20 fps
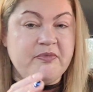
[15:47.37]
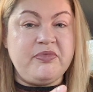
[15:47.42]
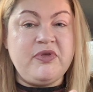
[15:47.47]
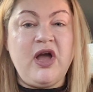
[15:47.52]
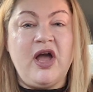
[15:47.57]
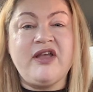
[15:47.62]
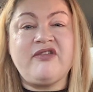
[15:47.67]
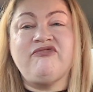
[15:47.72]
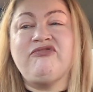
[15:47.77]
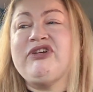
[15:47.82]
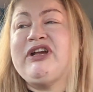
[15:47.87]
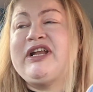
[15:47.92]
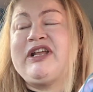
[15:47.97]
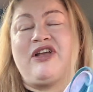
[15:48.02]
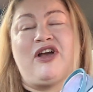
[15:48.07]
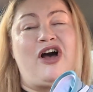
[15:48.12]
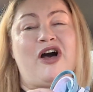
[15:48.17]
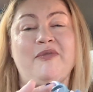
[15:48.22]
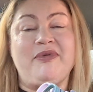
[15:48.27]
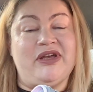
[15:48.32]
I really
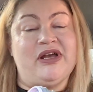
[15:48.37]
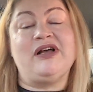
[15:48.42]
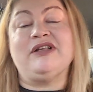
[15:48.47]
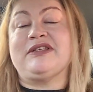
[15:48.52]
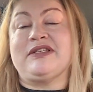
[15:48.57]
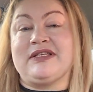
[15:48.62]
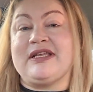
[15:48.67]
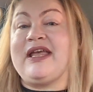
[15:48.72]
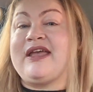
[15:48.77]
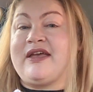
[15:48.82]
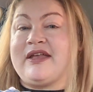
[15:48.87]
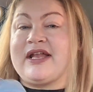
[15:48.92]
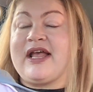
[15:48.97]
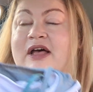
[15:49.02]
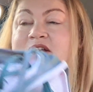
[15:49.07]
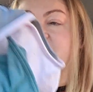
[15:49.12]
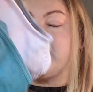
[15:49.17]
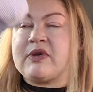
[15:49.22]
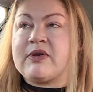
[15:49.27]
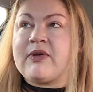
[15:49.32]
can't be asked to take it
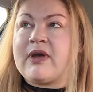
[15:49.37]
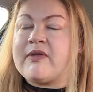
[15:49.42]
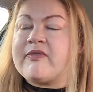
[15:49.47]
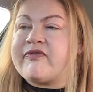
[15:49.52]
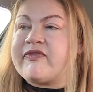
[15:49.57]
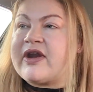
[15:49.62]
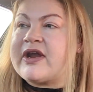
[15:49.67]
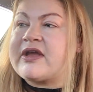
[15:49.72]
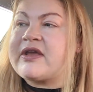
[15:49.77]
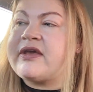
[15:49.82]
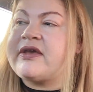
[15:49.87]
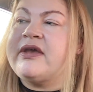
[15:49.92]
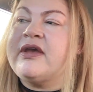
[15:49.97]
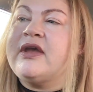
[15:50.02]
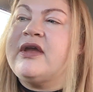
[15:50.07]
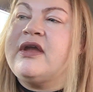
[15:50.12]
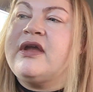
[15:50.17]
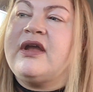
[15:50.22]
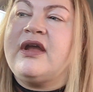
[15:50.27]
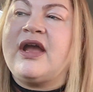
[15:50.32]
out, to be quite frank.
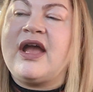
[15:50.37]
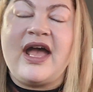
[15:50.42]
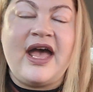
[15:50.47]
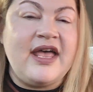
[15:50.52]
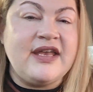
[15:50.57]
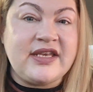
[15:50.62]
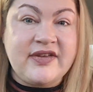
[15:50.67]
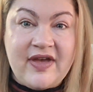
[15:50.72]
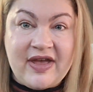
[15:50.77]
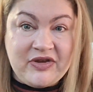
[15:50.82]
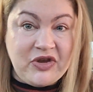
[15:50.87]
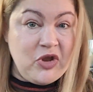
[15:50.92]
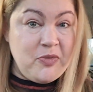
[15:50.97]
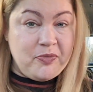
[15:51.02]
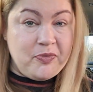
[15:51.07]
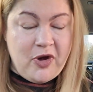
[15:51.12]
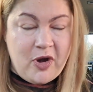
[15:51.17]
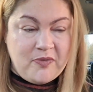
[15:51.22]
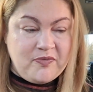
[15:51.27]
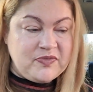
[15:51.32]
And I've had no
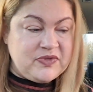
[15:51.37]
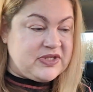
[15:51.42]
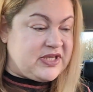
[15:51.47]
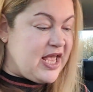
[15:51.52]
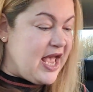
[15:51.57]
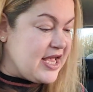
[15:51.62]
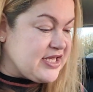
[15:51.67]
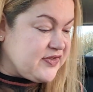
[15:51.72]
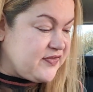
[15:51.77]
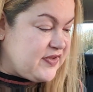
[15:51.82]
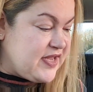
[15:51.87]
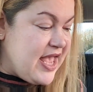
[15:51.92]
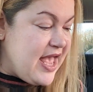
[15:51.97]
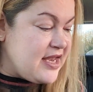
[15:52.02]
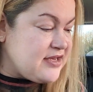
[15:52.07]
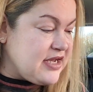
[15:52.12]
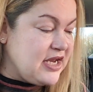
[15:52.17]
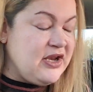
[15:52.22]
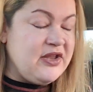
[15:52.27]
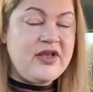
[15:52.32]
problems as of
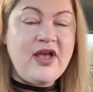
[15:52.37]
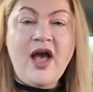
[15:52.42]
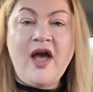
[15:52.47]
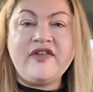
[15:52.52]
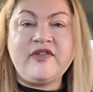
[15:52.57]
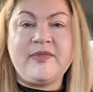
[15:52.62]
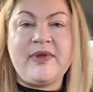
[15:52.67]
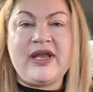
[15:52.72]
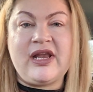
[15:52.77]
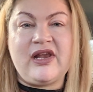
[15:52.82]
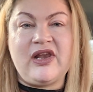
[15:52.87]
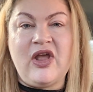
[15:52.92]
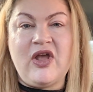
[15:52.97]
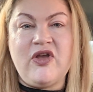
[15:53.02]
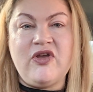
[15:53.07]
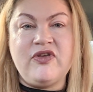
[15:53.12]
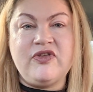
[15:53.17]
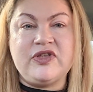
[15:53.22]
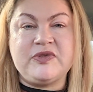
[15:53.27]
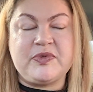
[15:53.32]
yet. I look after my
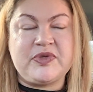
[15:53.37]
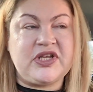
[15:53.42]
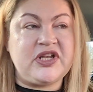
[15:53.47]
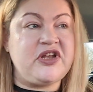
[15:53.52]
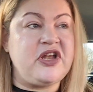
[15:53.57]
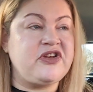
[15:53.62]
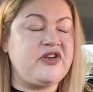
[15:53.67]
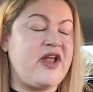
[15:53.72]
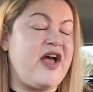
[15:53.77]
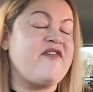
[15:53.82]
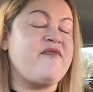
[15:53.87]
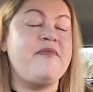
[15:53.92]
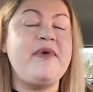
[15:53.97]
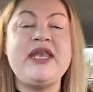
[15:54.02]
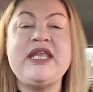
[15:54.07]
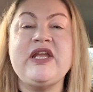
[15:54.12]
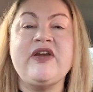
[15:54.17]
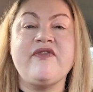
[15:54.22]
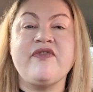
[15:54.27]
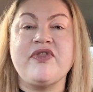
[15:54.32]
clothes because I don't have
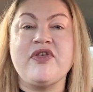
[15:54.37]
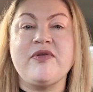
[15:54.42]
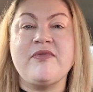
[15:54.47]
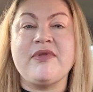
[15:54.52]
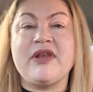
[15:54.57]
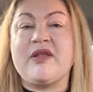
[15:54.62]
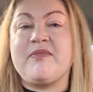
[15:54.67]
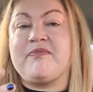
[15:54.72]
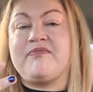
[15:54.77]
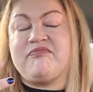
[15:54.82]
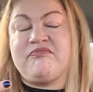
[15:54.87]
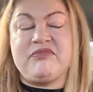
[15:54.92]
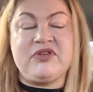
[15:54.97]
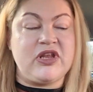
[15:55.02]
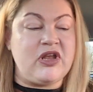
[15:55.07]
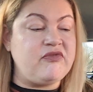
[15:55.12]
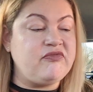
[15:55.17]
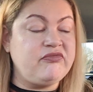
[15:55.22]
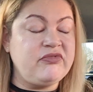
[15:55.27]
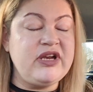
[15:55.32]
many of them, and I,
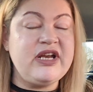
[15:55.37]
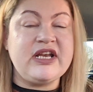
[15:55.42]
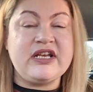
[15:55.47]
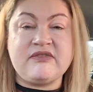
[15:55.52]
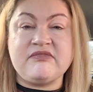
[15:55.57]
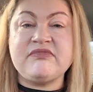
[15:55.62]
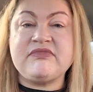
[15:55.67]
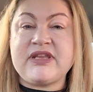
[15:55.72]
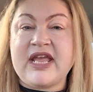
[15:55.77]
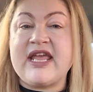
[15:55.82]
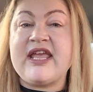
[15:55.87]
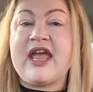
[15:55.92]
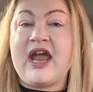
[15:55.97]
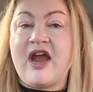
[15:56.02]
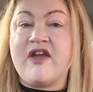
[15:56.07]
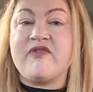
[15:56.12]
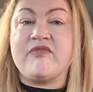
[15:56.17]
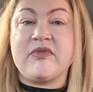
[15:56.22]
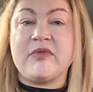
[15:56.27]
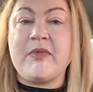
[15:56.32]
really take
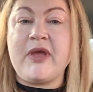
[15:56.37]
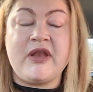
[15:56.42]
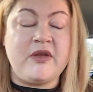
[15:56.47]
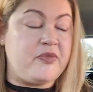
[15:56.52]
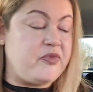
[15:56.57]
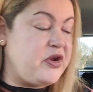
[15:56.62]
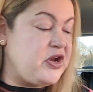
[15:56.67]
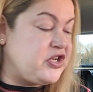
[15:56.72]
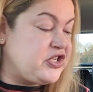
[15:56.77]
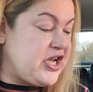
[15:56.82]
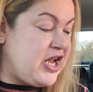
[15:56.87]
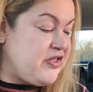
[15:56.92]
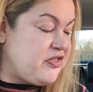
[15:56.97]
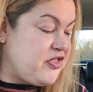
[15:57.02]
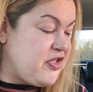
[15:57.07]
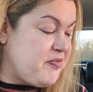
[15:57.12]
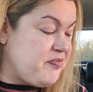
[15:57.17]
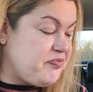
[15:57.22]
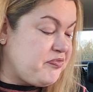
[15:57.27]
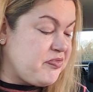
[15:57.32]
care of them and appreciate
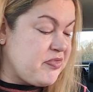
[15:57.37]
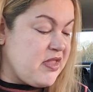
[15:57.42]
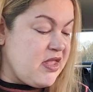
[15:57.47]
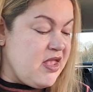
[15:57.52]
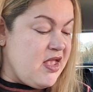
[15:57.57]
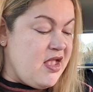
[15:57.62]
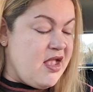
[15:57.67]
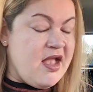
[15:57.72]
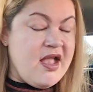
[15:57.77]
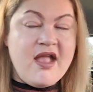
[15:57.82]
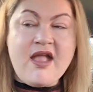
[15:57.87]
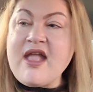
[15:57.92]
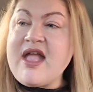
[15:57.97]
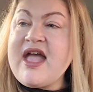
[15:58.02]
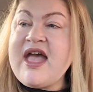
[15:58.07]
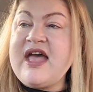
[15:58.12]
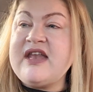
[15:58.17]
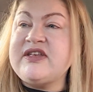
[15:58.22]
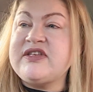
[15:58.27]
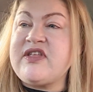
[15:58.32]
them.
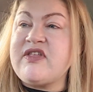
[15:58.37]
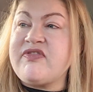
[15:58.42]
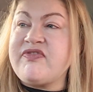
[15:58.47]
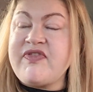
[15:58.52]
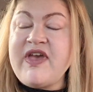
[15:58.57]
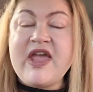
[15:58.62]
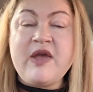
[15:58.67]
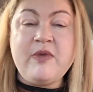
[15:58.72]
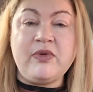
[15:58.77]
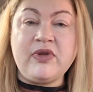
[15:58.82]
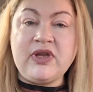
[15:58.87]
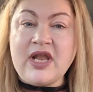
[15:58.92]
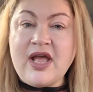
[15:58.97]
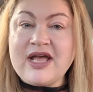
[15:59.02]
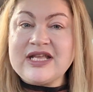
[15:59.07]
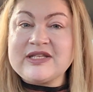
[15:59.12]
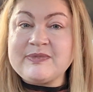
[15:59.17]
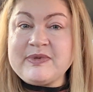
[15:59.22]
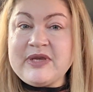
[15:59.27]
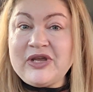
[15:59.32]
And they will
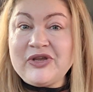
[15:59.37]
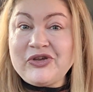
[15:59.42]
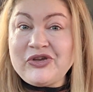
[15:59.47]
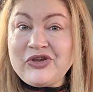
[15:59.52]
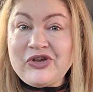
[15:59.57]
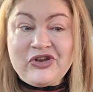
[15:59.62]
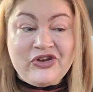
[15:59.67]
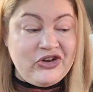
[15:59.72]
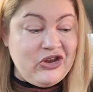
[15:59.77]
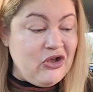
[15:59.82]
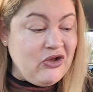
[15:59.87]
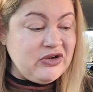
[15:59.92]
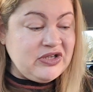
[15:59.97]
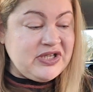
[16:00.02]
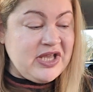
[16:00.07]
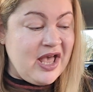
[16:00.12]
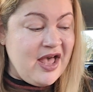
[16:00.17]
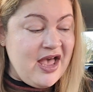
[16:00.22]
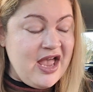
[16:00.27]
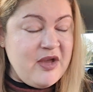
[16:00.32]
last me a good long
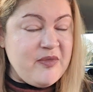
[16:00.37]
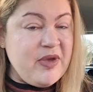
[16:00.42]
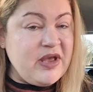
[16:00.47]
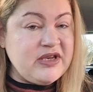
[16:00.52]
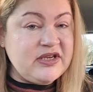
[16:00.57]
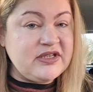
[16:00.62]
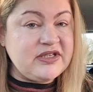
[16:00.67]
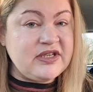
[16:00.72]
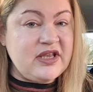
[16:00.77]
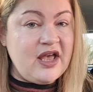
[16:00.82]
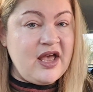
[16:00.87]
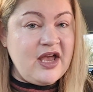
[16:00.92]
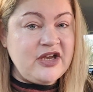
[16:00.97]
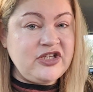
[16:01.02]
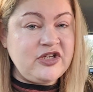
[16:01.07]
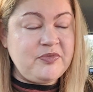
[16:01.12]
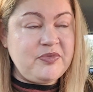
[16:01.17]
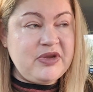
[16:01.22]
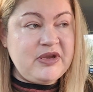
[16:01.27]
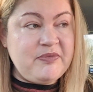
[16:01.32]
time, and I
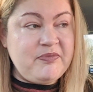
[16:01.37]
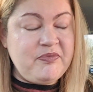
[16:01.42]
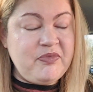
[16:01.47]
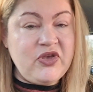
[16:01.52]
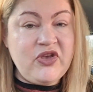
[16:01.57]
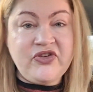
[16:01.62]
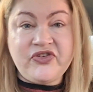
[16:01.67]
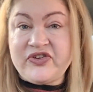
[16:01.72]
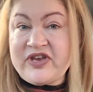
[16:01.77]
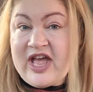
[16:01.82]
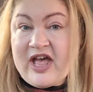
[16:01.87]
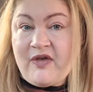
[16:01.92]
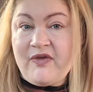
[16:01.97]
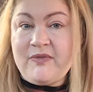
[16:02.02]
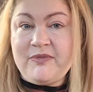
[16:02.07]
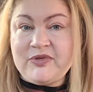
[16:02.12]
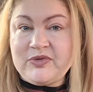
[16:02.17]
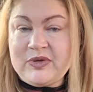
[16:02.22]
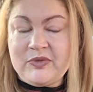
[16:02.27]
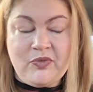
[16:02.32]
should be good now
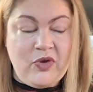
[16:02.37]
in between